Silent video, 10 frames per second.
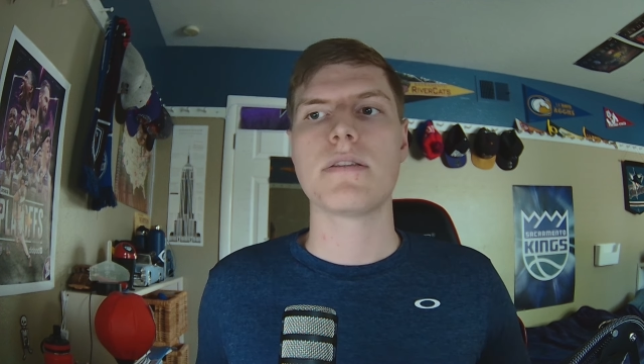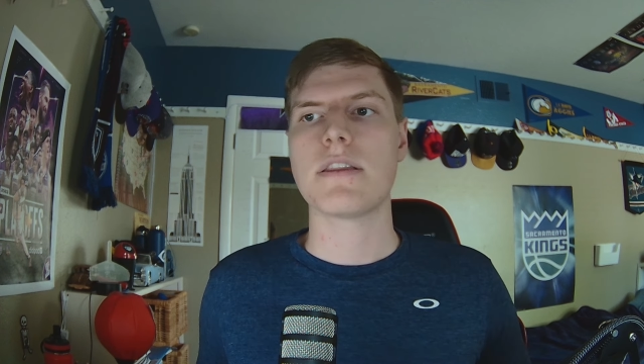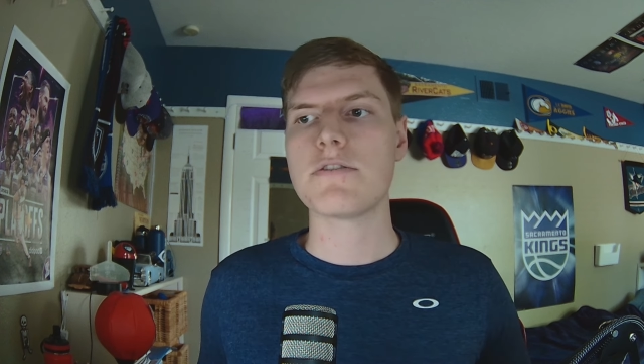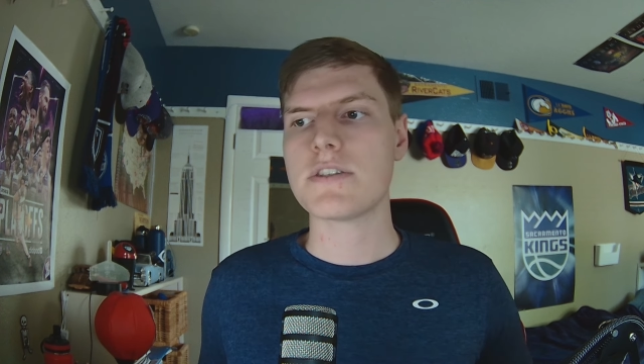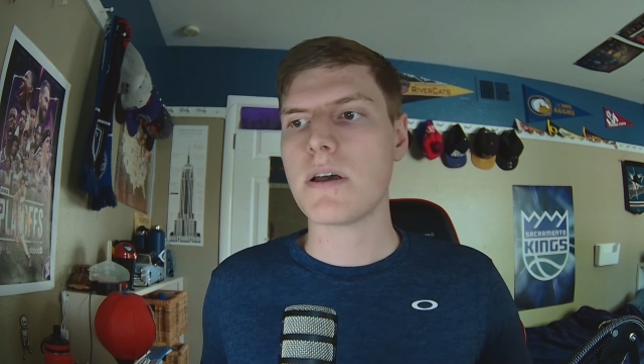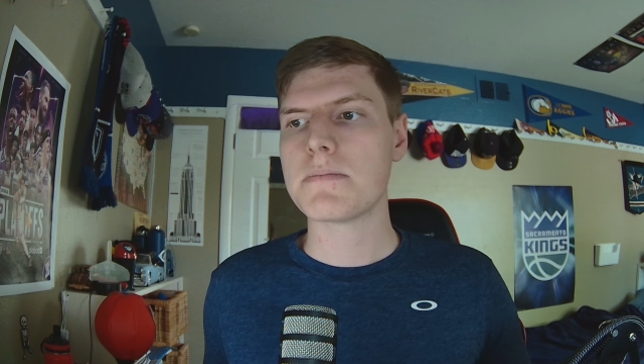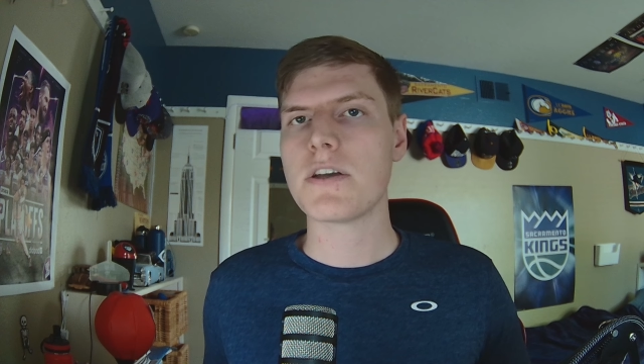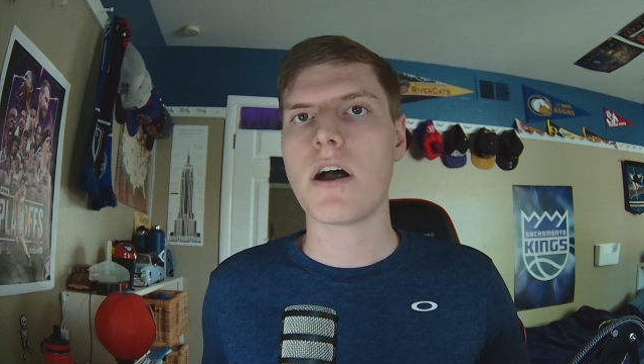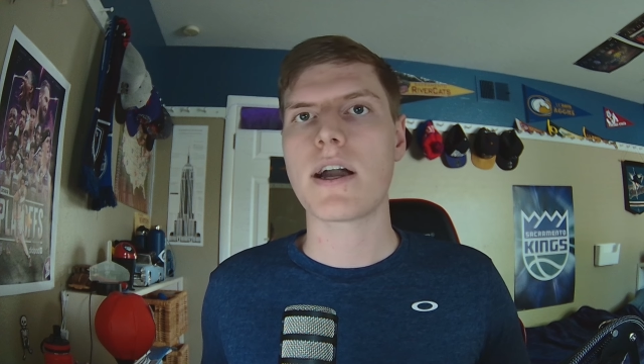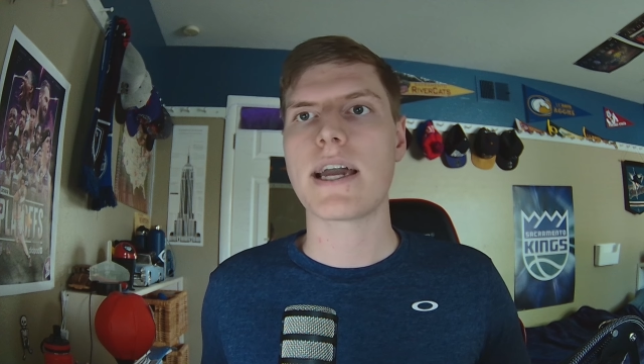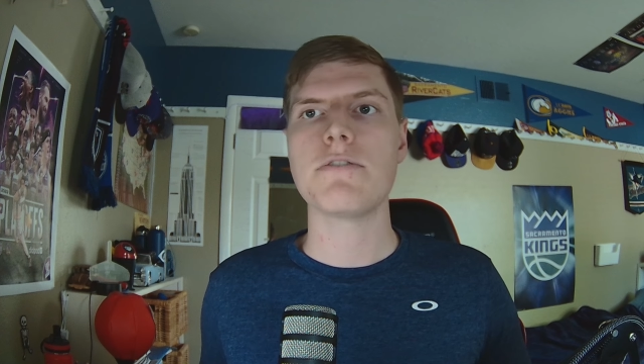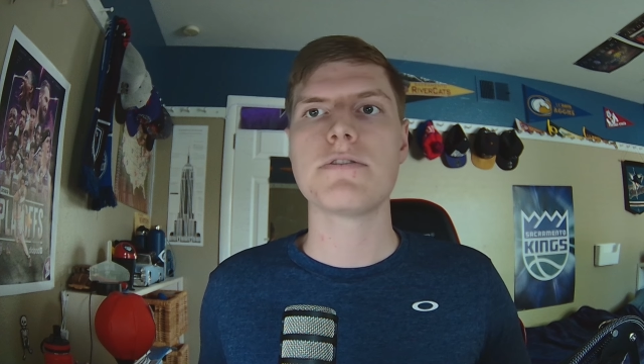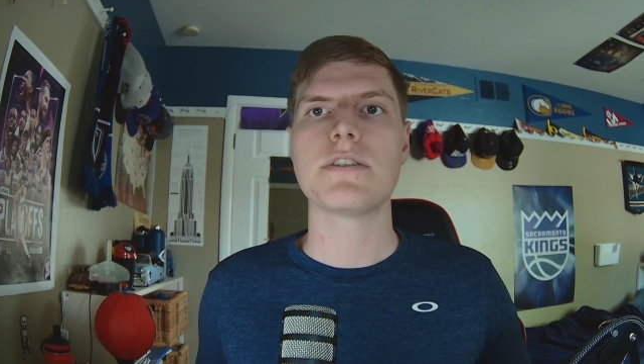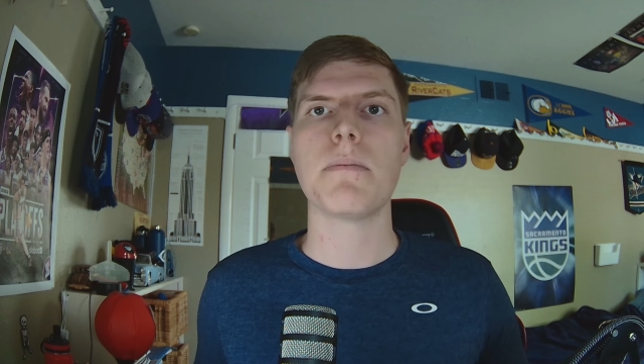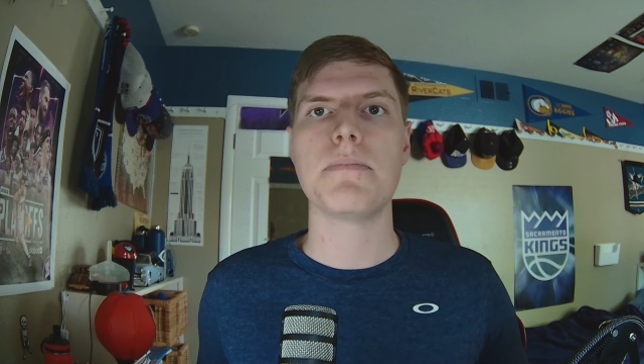There's some talk, I know
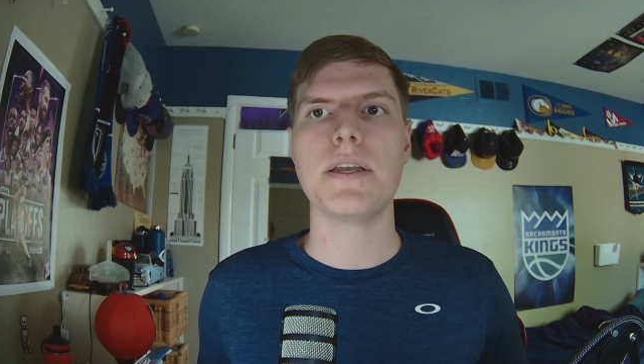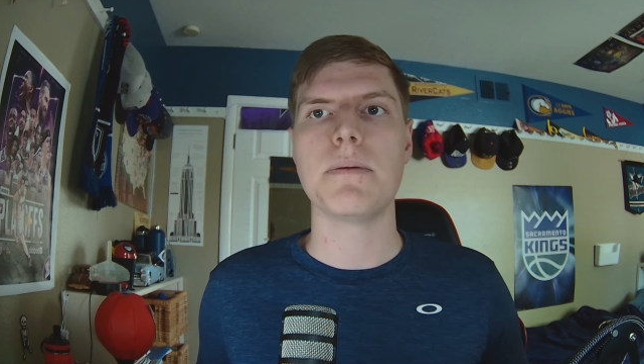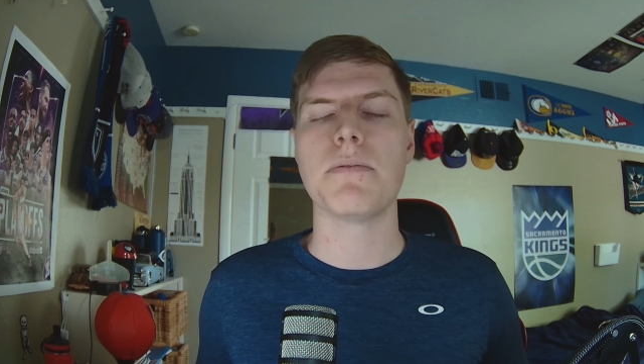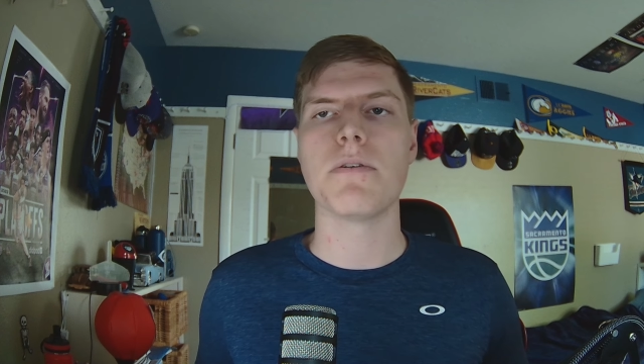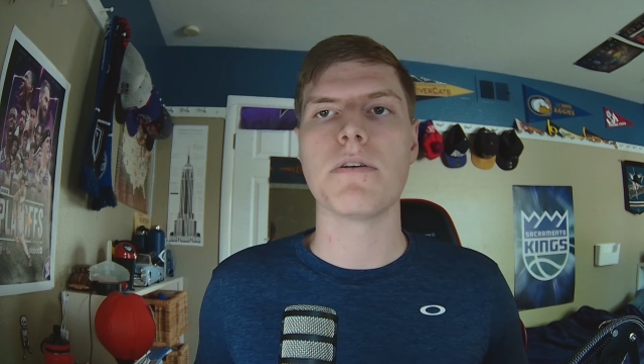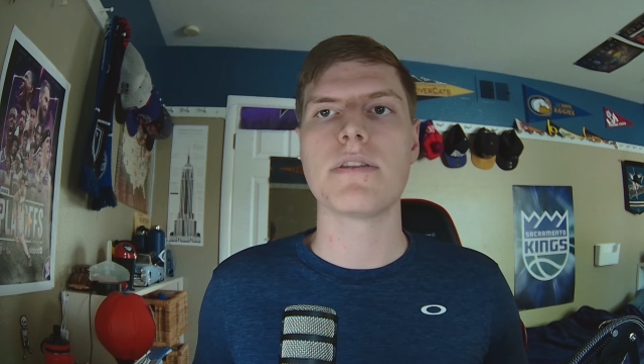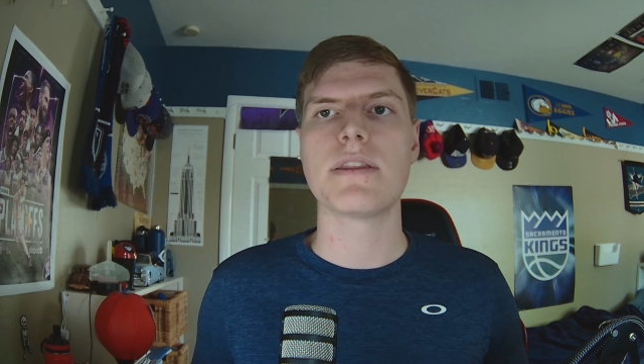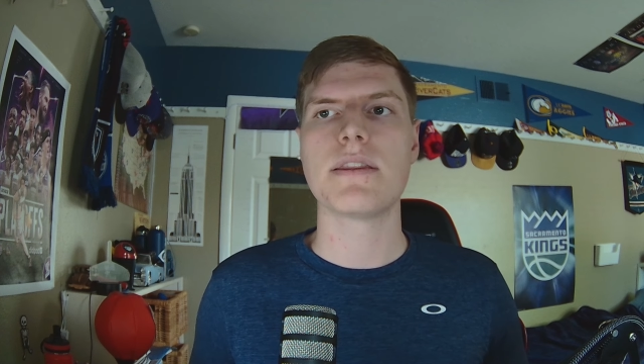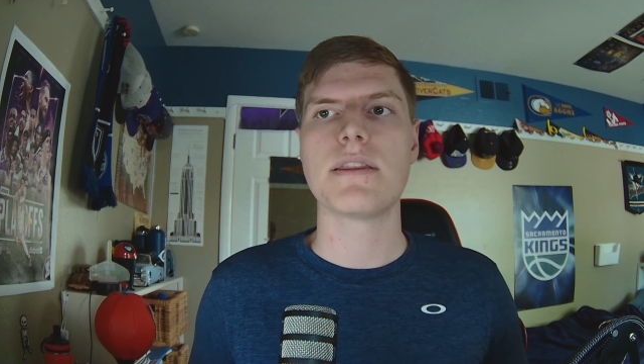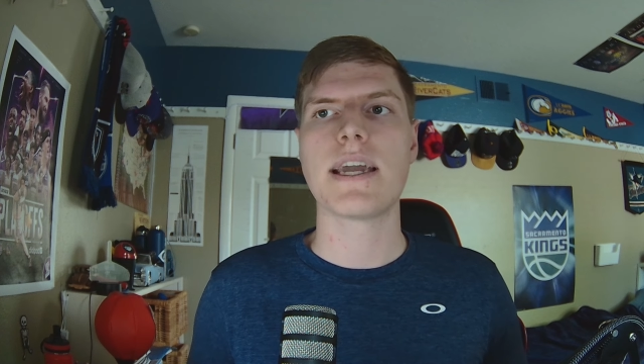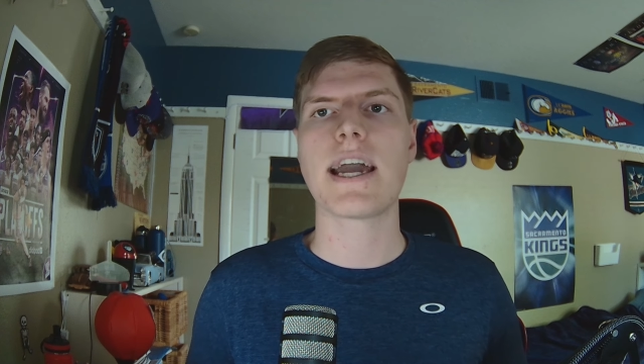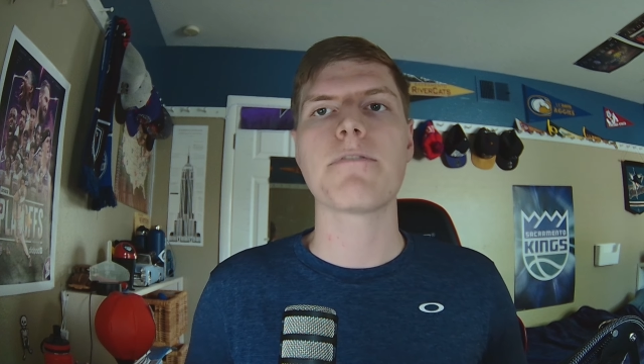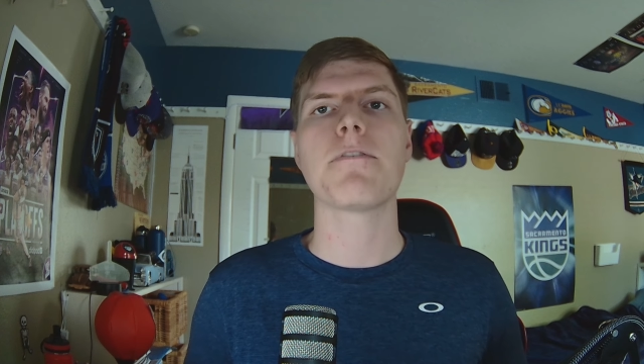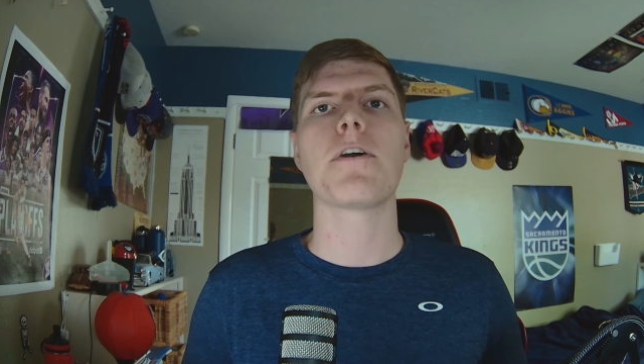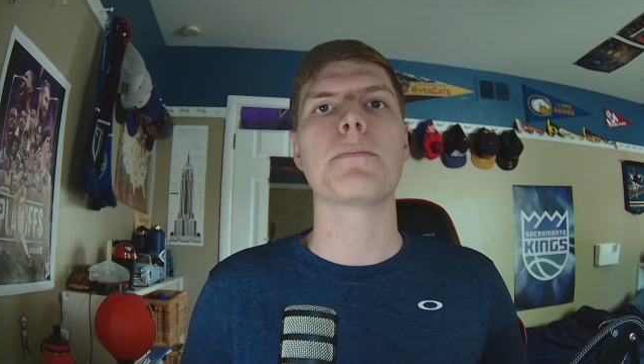some people, they kind
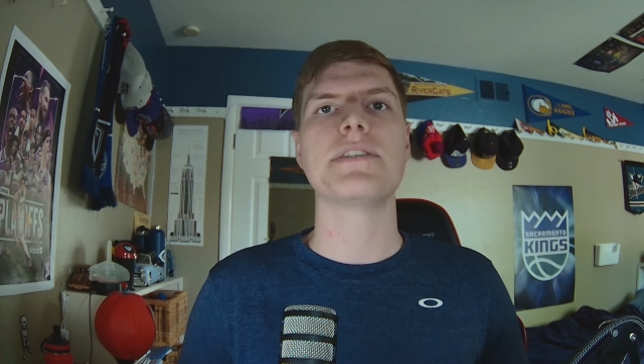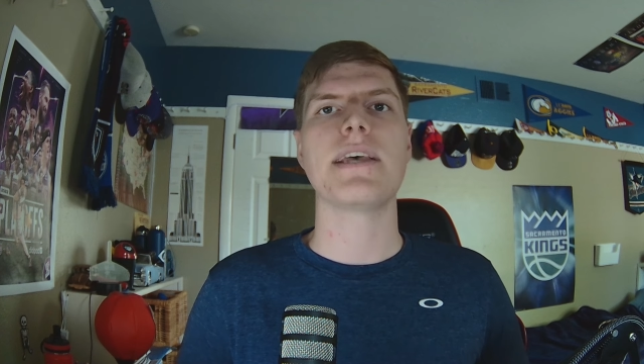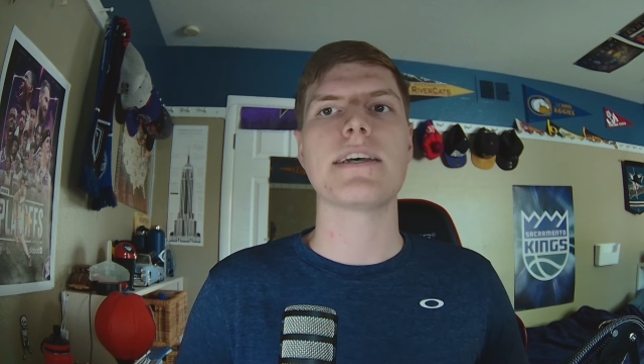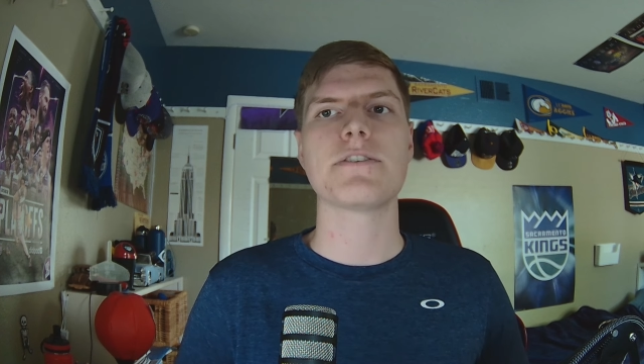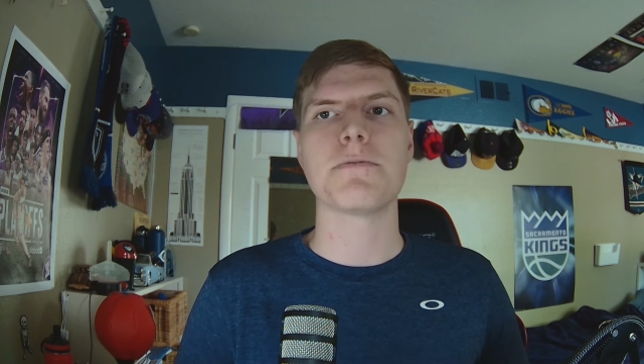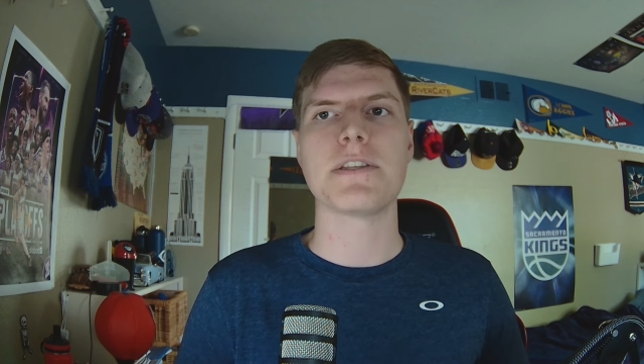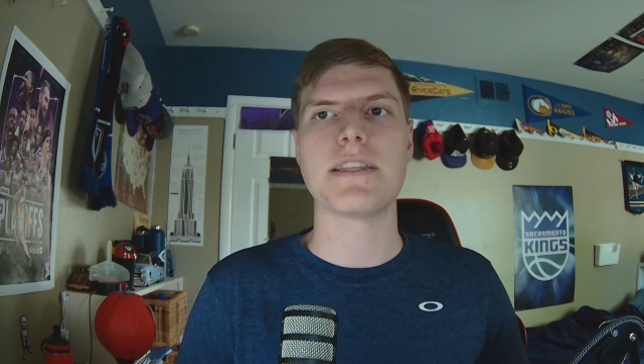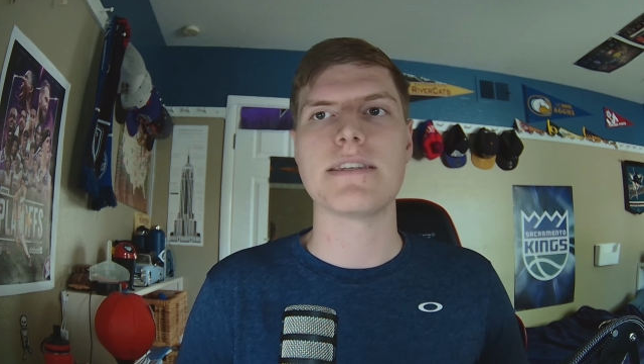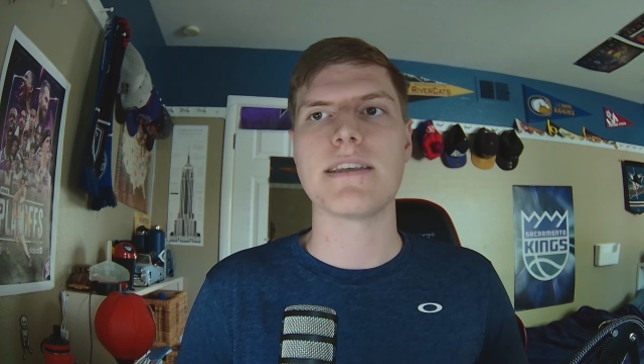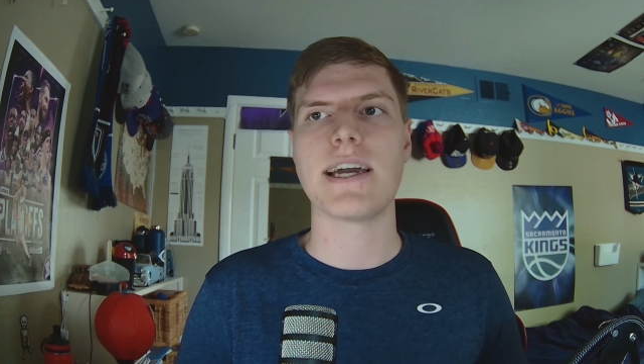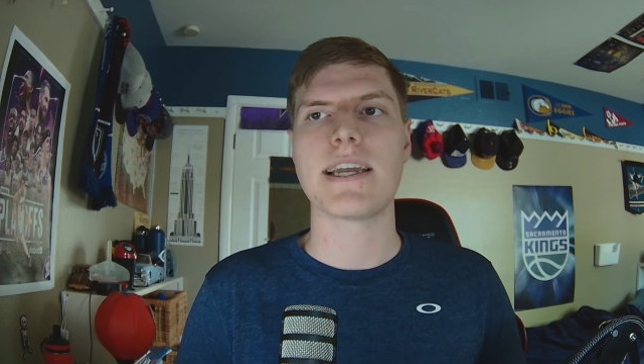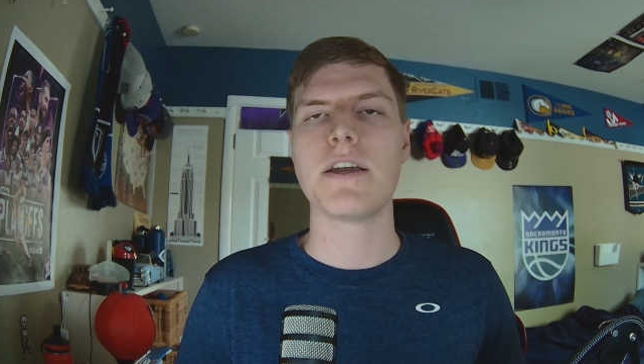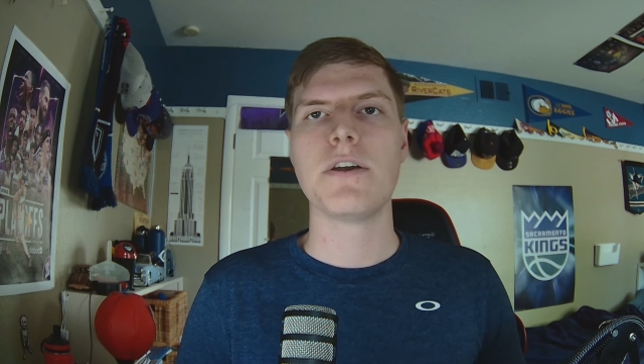of are obsessed with this, like,